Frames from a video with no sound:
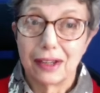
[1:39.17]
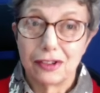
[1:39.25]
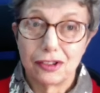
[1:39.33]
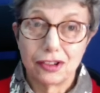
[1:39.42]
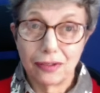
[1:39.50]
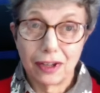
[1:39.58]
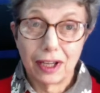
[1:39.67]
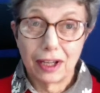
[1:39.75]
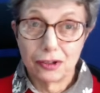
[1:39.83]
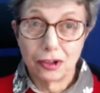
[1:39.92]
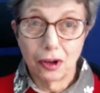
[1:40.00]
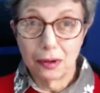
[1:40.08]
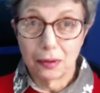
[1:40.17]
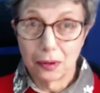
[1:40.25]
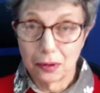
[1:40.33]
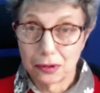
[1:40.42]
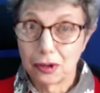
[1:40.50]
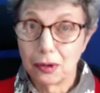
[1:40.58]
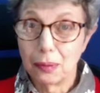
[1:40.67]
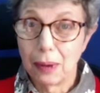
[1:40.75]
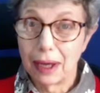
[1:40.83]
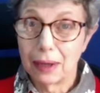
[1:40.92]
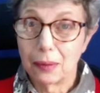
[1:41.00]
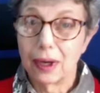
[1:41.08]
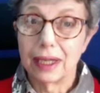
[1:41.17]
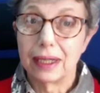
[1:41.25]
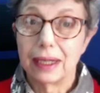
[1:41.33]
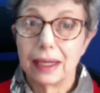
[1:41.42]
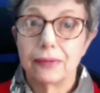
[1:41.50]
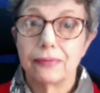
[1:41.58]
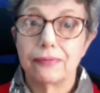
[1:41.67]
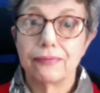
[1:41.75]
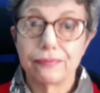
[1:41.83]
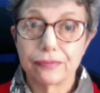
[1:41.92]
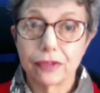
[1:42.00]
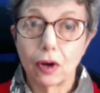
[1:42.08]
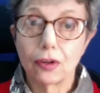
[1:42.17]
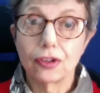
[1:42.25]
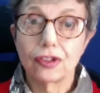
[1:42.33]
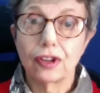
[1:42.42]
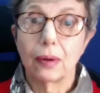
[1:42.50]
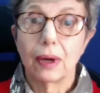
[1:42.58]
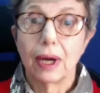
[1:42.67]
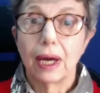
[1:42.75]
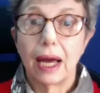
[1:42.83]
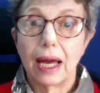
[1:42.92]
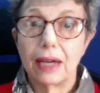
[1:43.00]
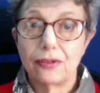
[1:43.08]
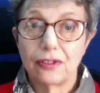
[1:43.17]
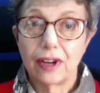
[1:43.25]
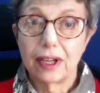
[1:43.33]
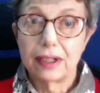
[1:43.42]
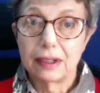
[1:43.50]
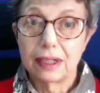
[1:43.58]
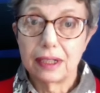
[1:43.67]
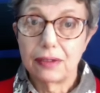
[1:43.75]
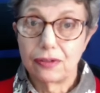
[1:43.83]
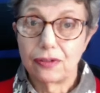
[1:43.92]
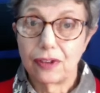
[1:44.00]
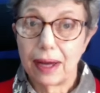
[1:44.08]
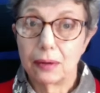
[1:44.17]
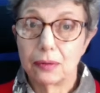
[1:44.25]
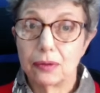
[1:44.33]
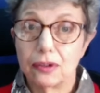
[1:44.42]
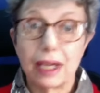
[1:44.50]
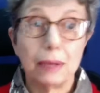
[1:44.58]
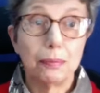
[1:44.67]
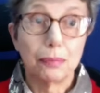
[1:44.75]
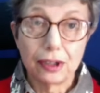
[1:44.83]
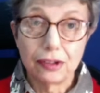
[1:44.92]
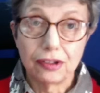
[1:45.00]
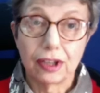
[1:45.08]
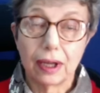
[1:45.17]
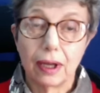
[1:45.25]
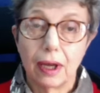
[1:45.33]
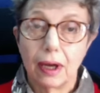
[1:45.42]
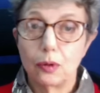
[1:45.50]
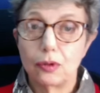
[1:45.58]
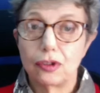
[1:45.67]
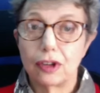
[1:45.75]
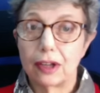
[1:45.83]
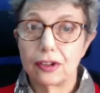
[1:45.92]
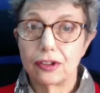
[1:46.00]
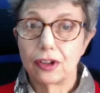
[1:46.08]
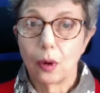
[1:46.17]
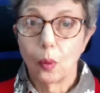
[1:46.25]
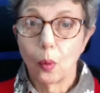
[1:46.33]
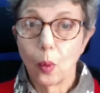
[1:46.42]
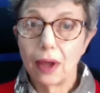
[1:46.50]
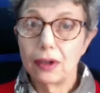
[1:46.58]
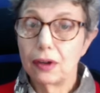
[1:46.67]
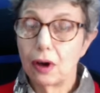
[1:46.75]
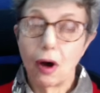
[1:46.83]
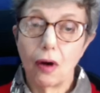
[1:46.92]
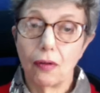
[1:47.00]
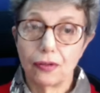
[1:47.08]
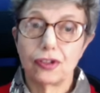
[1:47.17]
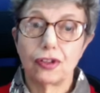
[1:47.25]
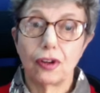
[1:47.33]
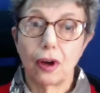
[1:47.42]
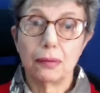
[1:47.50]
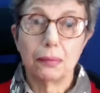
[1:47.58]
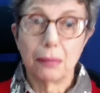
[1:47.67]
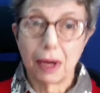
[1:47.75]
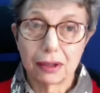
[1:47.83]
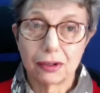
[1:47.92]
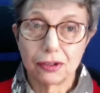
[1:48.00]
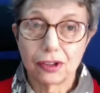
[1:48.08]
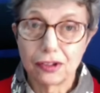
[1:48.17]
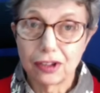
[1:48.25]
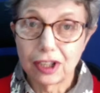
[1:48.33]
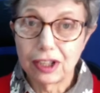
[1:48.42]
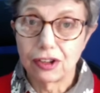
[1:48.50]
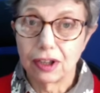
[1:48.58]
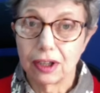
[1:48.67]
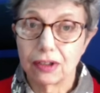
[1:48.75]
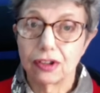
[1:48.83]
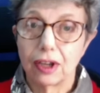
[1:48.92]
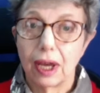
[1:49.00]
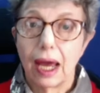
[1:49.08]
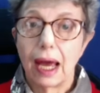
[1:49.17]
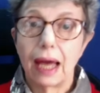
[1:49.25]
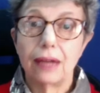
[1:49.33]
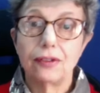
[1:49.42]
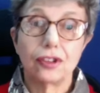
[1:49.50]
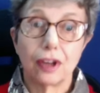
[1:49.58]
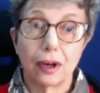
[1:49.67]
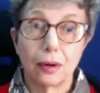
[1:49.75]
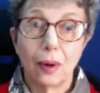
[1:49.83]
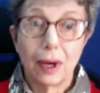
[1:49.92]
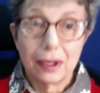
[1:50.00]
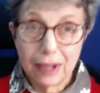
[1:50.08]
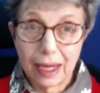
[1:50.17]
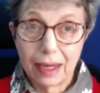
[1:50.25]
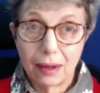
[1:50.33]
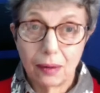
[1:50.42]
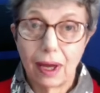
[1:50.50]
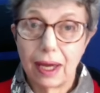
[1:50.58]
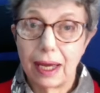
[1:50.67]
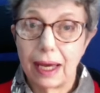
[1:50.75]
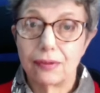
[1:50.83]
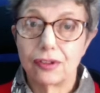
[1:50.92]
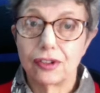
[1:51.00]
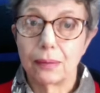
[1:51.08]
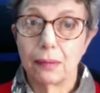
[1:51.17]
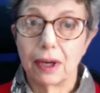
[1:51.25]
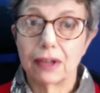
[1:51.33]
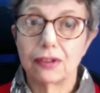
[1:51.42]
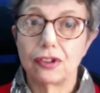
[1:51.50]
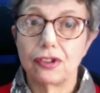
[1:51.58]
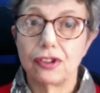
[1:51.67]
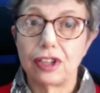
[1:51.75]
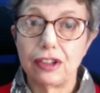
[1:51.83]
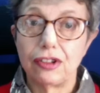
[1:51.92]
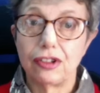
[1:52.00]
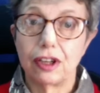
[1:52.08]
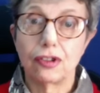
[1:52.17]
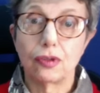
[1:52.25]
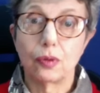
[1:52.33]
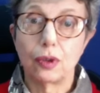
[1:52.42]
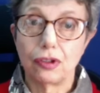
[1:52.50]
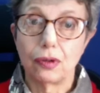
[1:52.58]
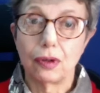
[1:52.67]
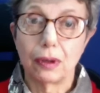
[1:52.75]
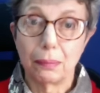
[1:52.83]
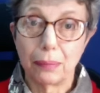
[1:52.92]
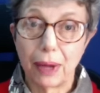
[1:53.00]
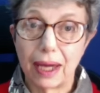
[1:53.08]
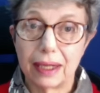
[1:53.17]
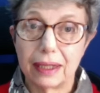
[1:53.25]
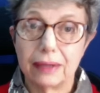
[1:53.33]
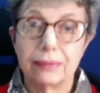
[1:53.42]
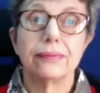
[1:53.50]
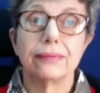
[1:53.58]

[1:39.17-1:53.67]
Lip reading: shoving $1 or $2 my way. Also, I finally found a printer who does one-offs on mugs and t-shirts, and so now I have some mugs and t-shirts which you can buy